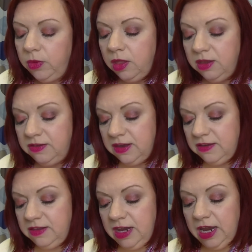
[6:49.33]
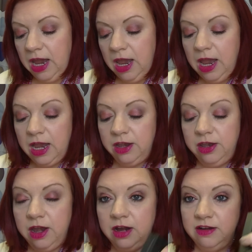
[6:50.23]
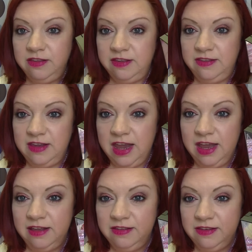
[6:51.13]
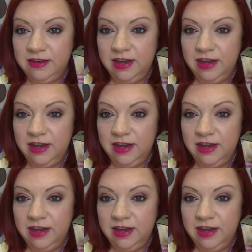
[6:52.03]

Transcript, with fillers: This is the Narcissist,